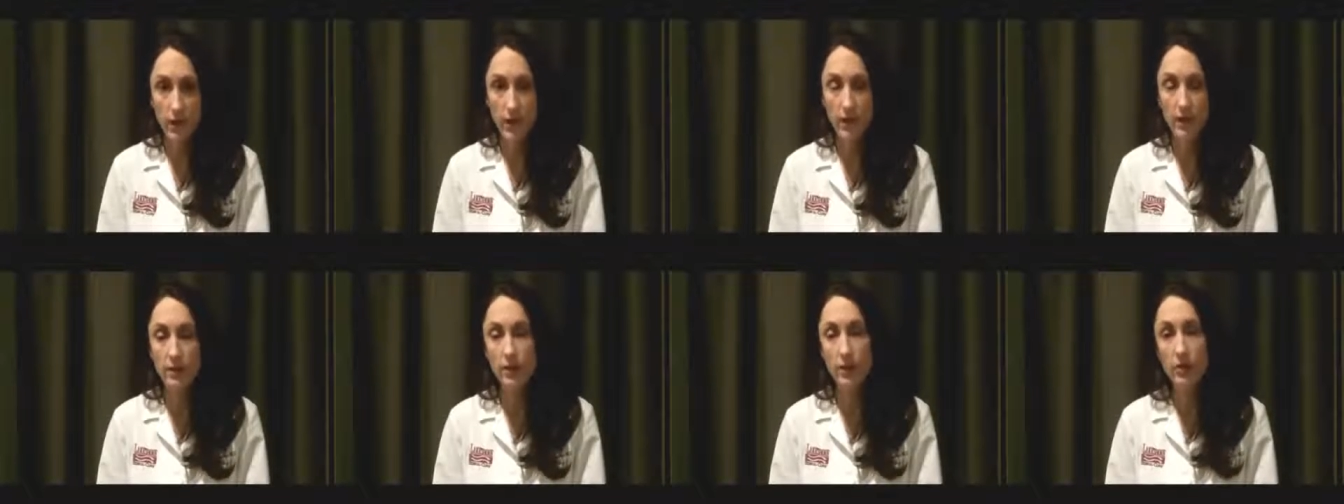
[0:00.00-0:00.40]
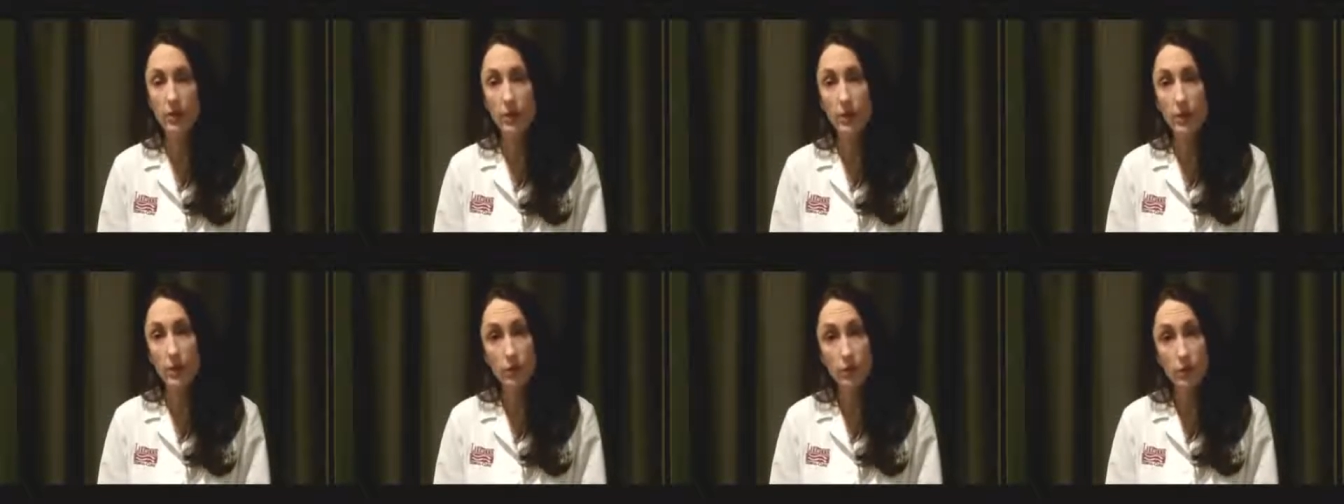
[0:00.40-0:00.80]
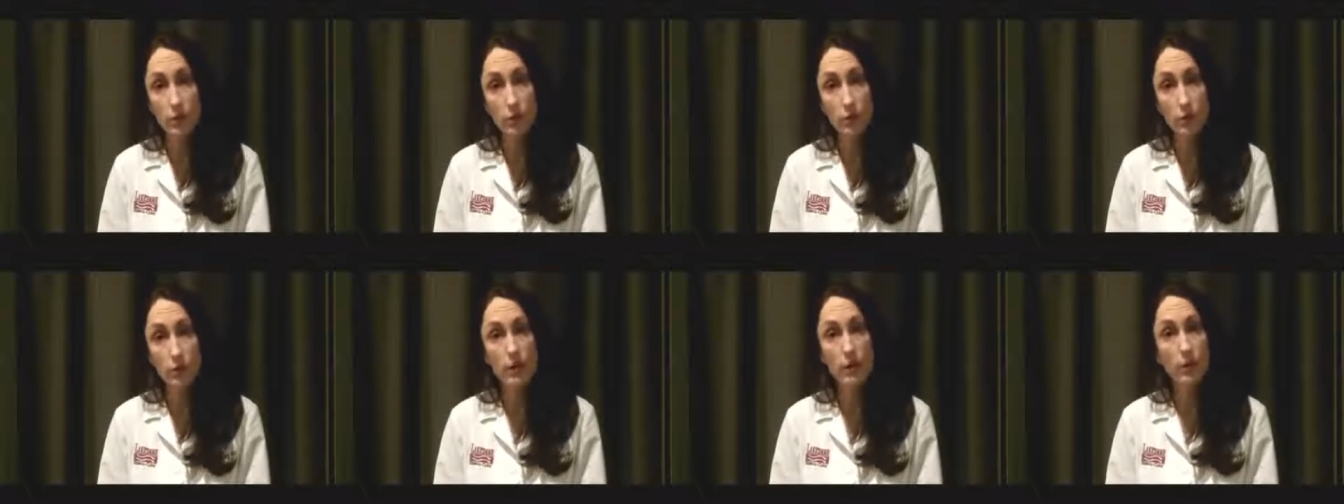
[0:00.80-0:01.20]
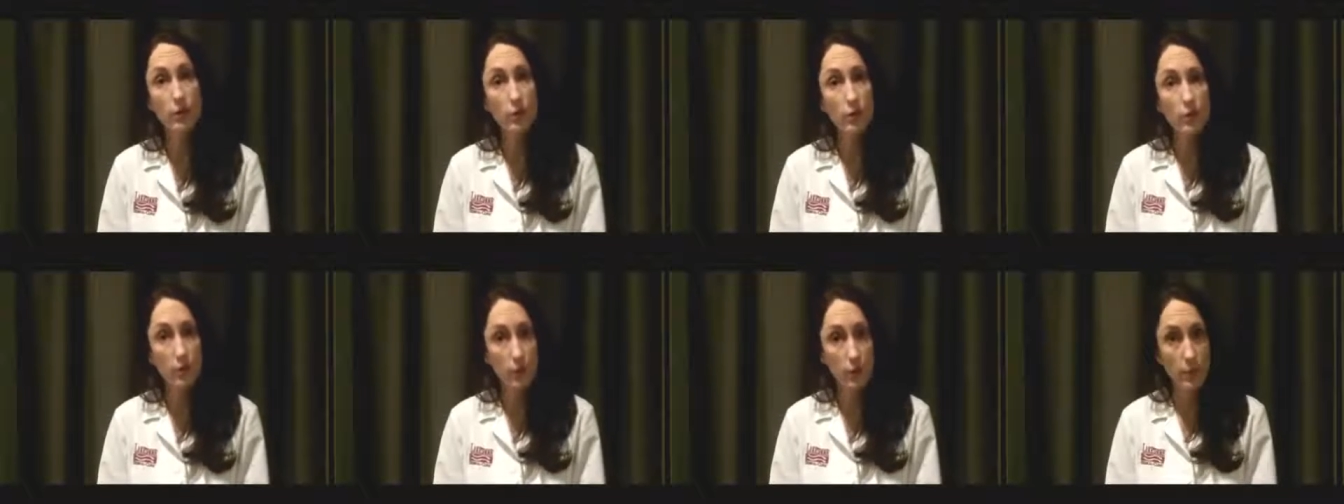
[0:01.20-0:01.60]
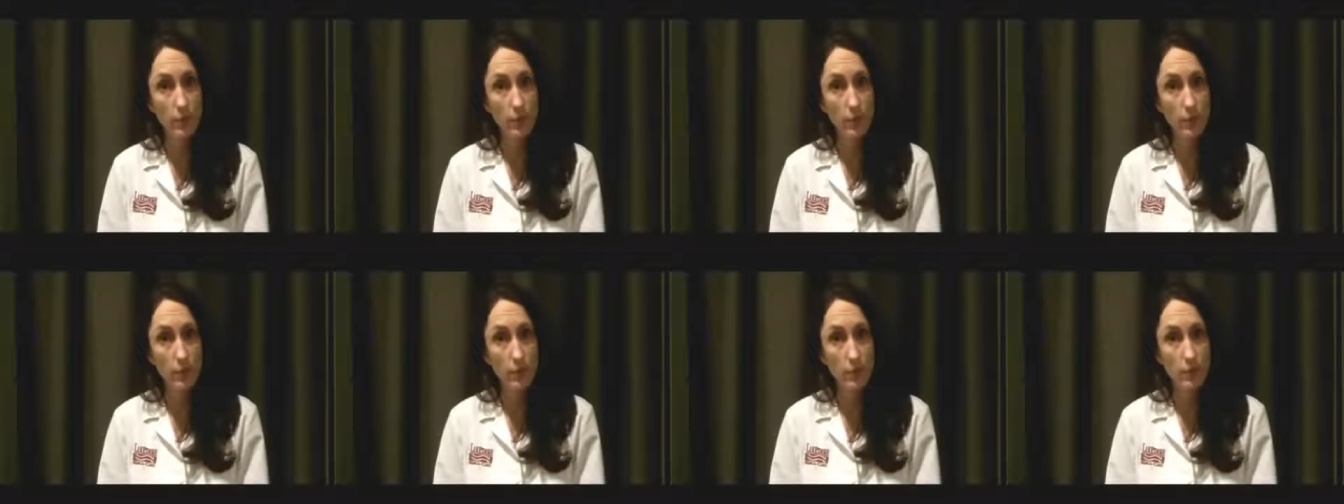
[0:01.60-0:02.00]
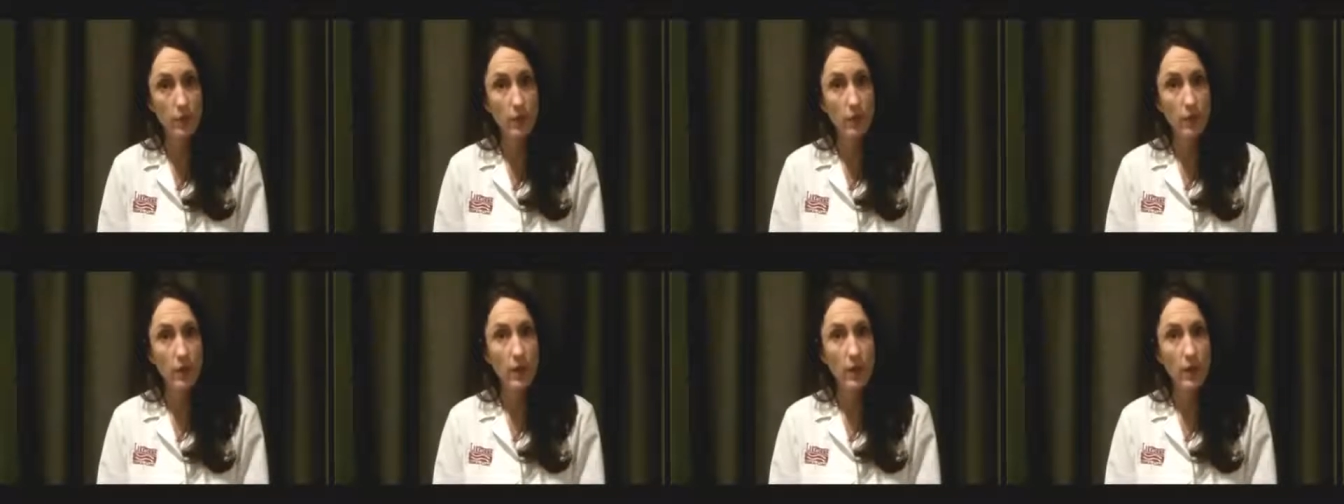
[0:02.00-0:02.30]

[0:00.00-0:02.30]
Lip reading: And in general surgery and hernia repairs